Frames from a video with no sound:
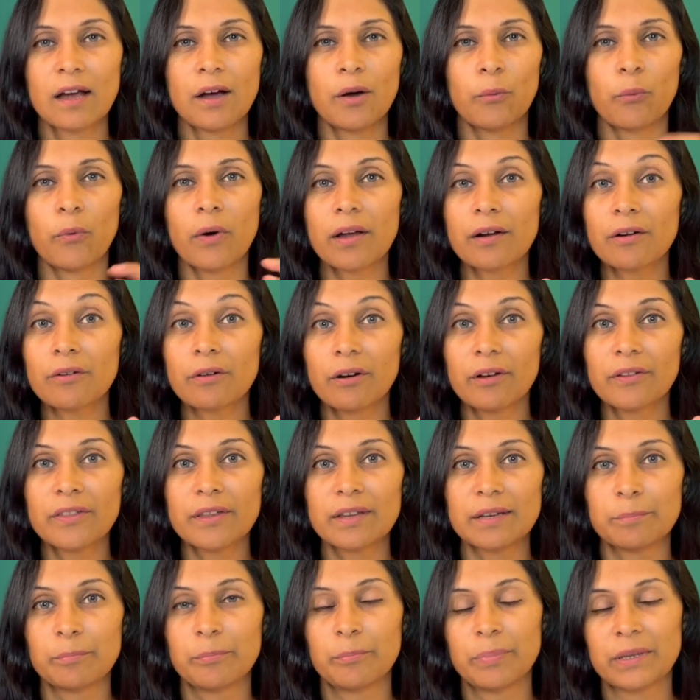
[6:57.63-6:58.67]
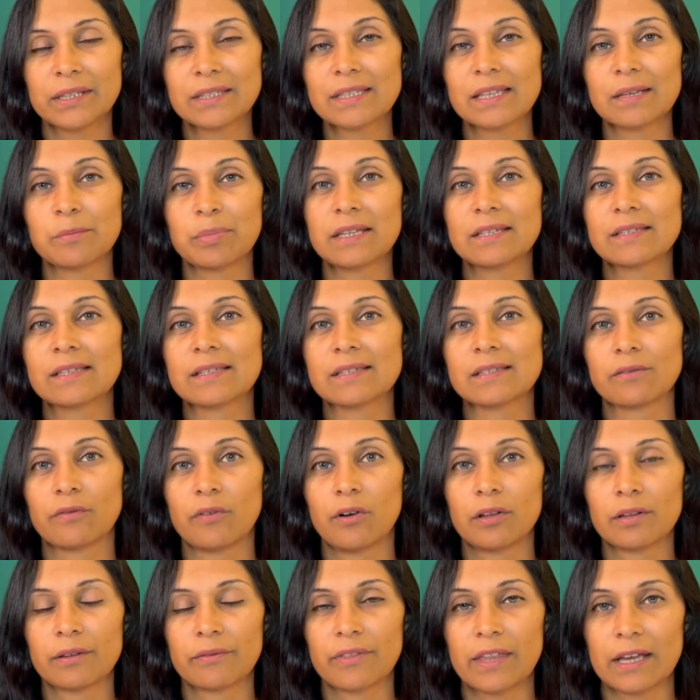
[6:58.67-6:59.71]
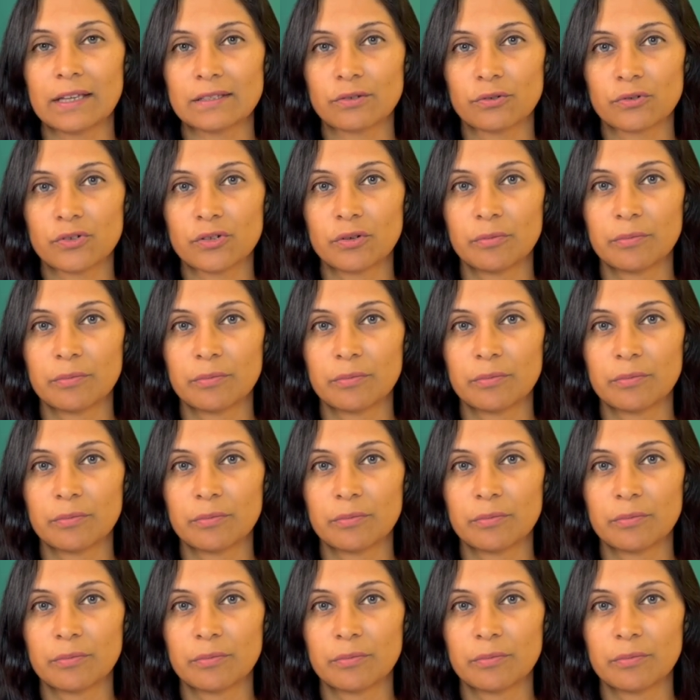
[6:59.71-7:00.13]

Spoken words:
What are all the bits and pieces of all of that social